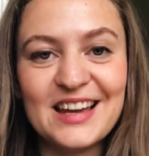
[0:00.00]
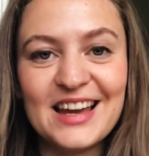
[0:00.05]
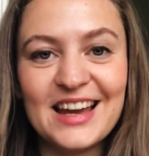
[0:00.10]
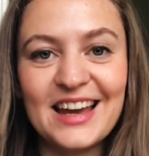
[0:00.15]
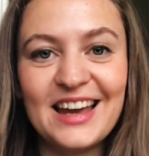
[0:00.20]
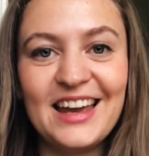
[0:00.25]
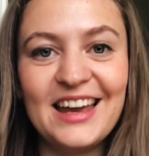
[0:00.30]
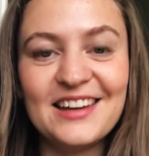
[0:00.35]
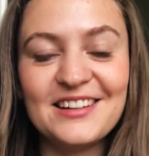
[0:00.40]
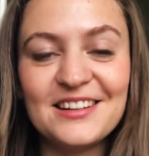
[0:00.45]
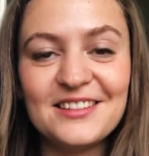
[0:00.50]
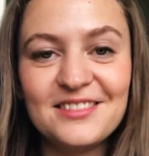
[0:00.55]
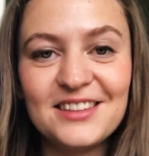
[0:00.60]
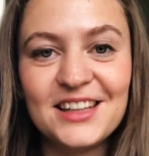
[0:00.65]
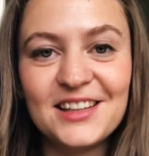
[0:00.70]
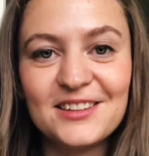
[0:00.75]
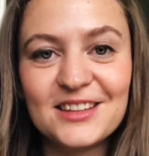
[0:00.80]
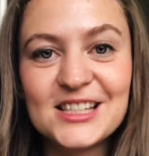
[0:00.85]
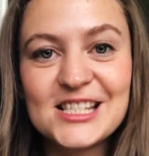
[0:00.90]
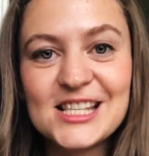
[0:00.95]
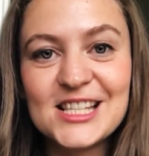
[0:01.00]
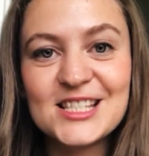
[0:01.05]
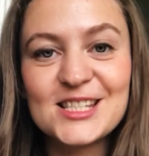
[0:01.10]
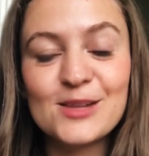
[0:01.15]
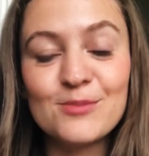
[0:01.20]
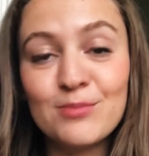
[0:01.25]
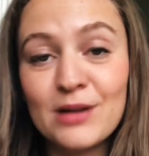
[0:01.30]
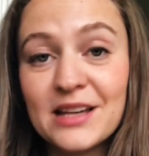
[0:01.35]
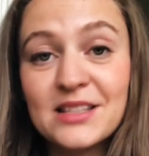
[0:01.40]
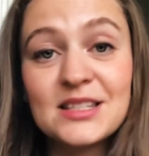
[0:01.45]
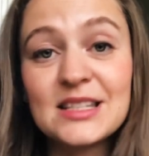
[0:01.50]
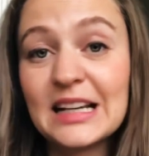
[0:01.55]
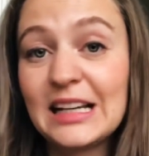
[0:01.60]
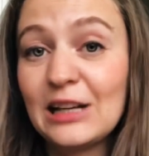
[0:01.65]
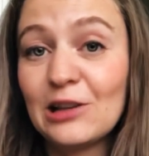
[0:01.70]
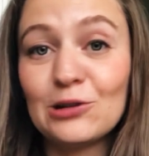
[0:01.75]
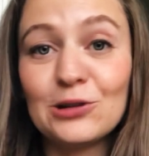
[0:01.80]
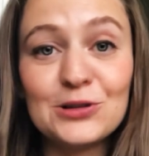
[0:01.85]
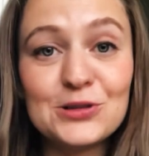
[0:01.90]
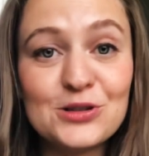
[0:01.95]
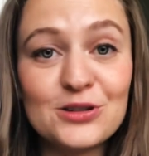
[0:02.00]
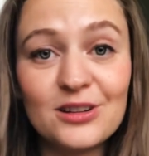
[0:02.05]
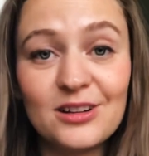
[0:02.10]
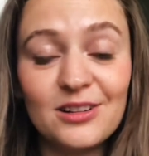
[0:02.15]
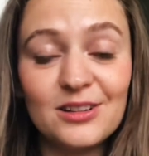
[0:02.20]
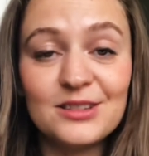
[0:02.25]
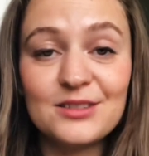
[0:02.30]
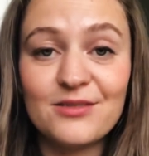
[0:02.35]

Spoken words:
And I think this is the best psychological